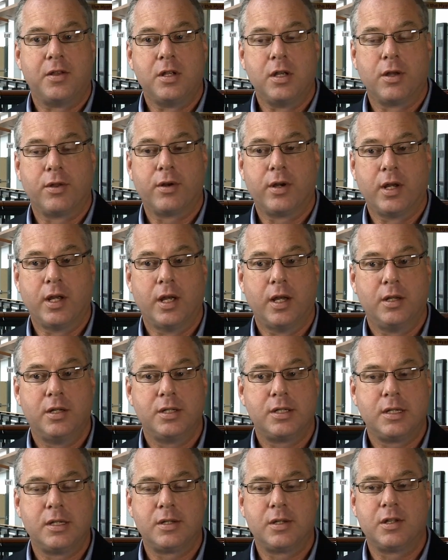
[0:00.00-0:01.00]
on the other
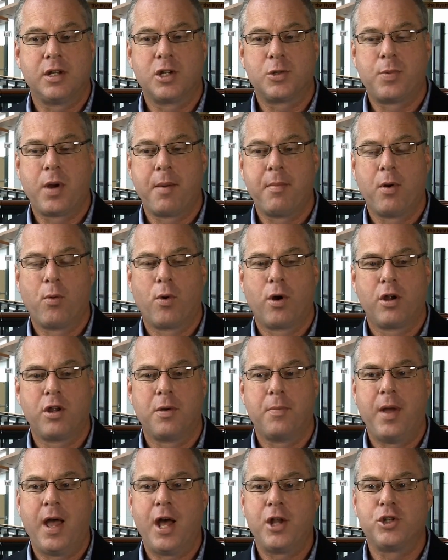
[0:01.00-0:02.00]
hand, is, is an experiment where
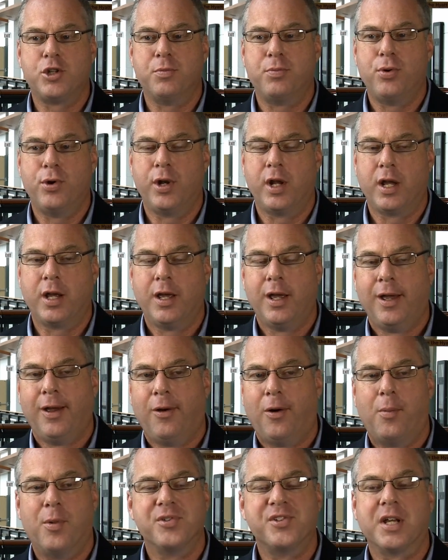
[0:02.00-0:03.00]
you imagine putting
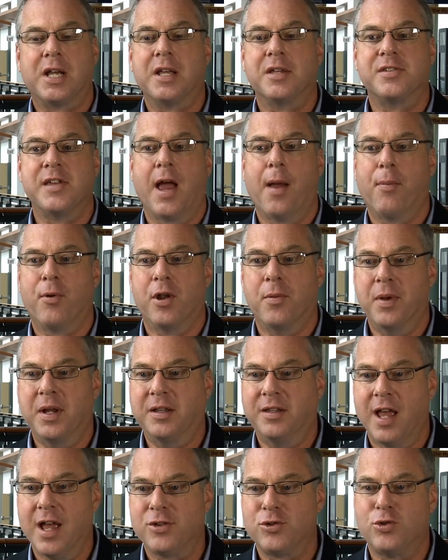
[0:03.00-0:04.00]
almost like a sample in a
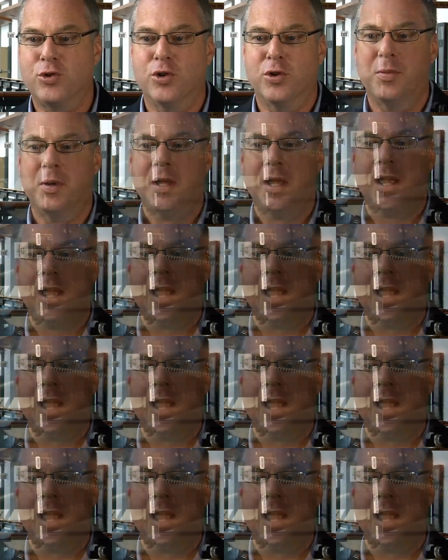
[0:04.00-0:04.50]
big test tube,